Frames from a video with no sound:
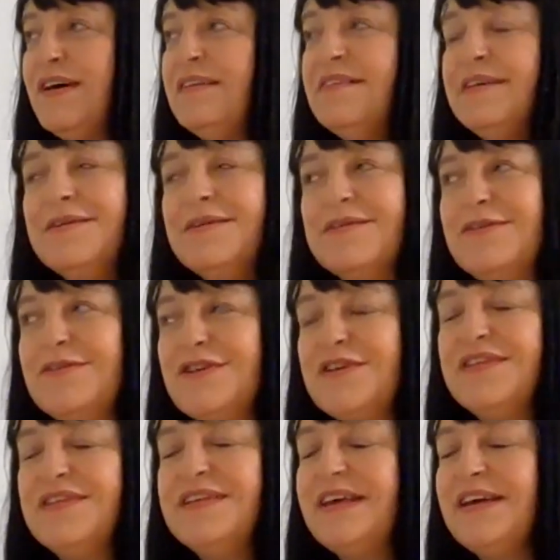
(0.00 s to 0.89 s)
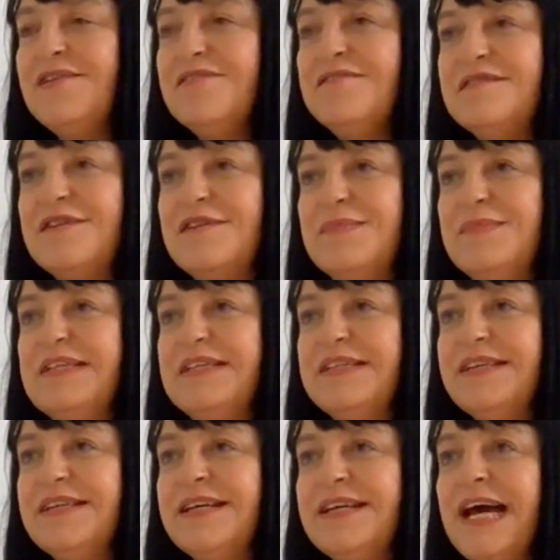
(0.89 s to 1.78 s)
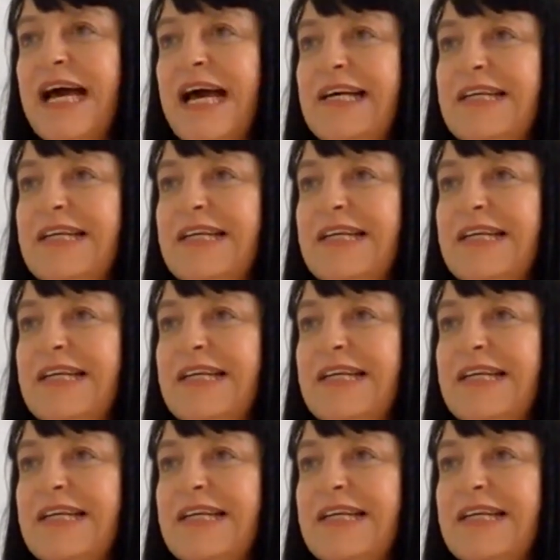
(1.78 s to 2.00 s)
I think they are very busy.